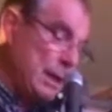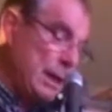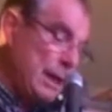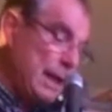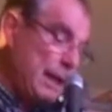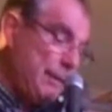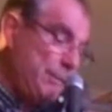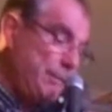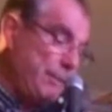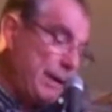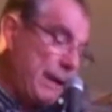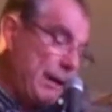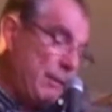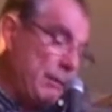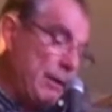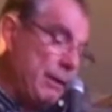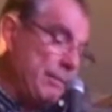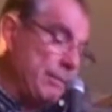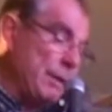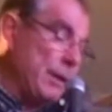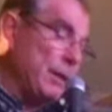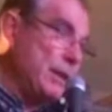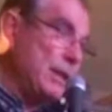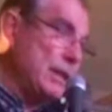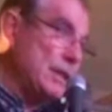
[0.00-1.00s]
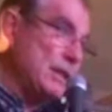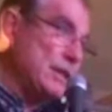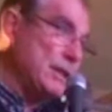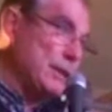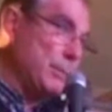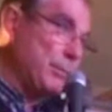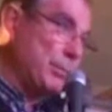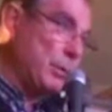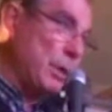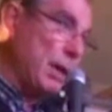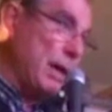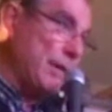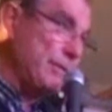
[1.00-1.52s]
If, however, this is a
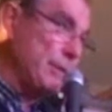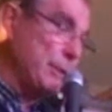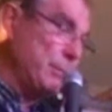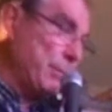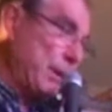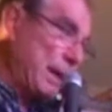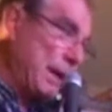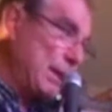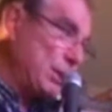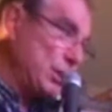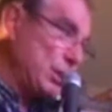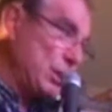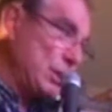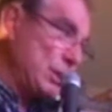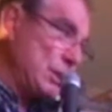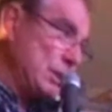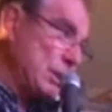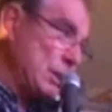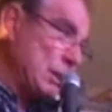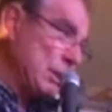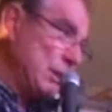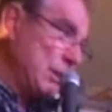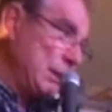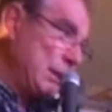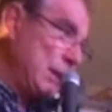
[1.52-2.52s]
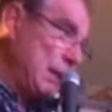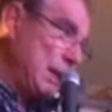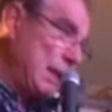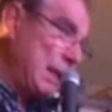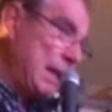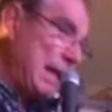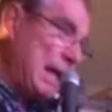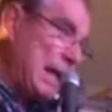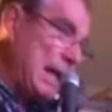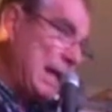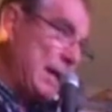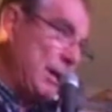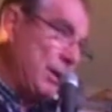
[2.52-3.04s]
private patient
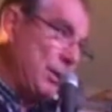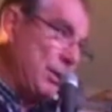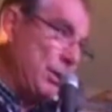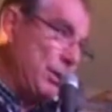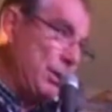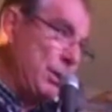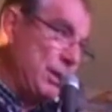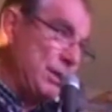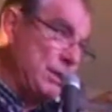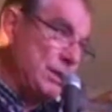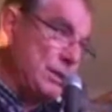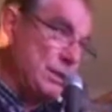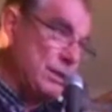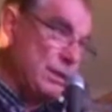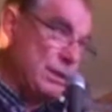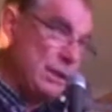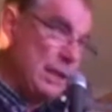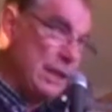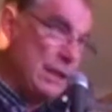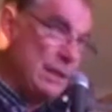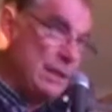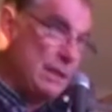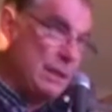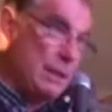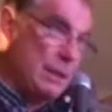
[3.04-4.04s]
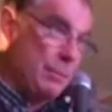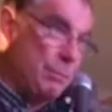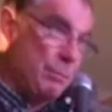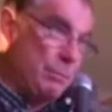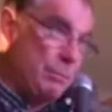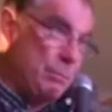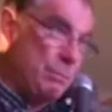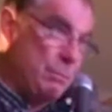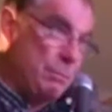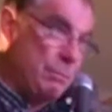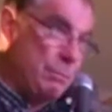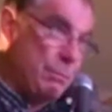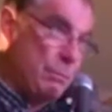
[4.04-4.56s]
and this is a
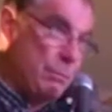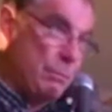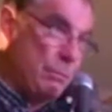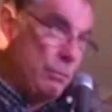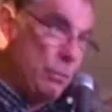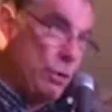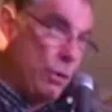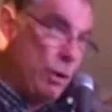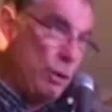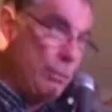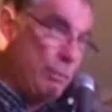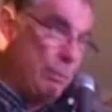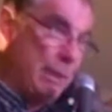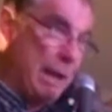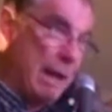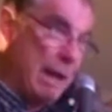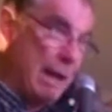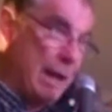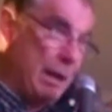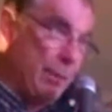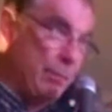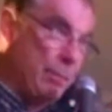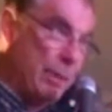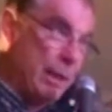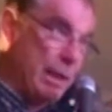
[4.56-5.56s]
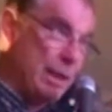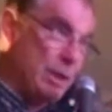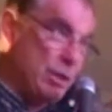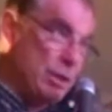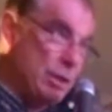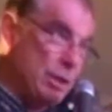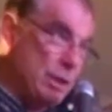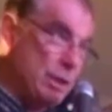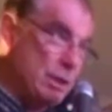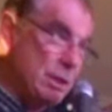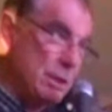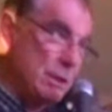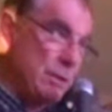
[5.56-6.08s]
non-paying
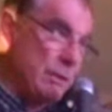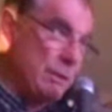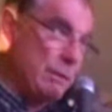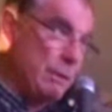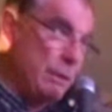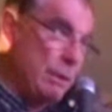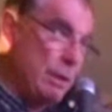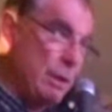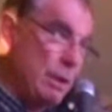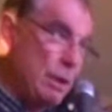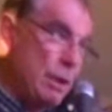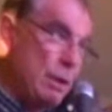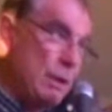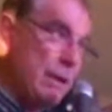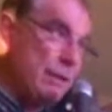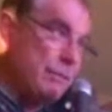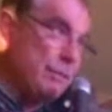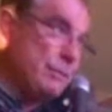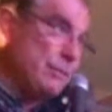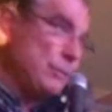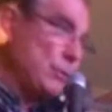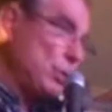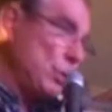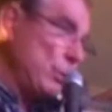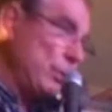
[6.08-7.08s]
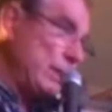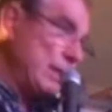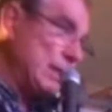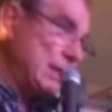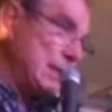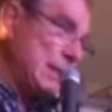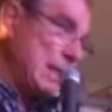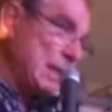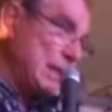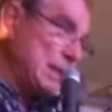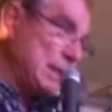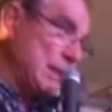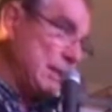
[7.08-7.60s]
patient, you have two
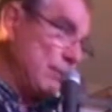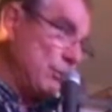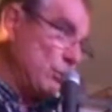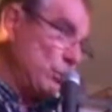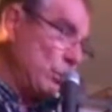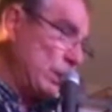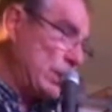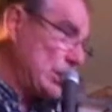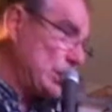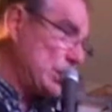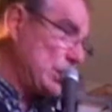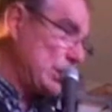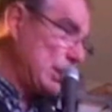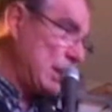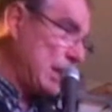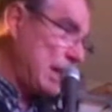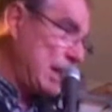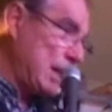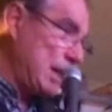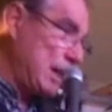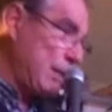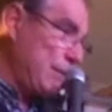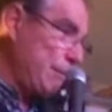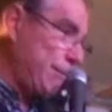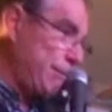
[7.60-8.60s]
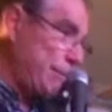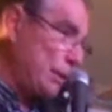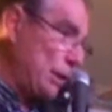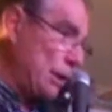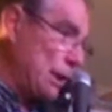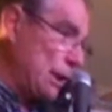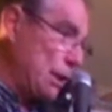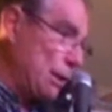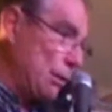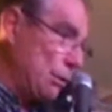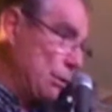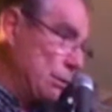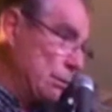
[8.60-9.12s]
incentives. Which do they then
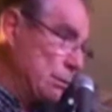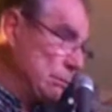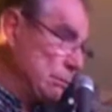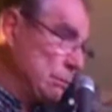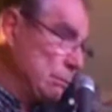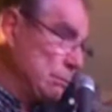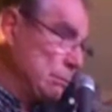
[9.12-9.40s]
follow?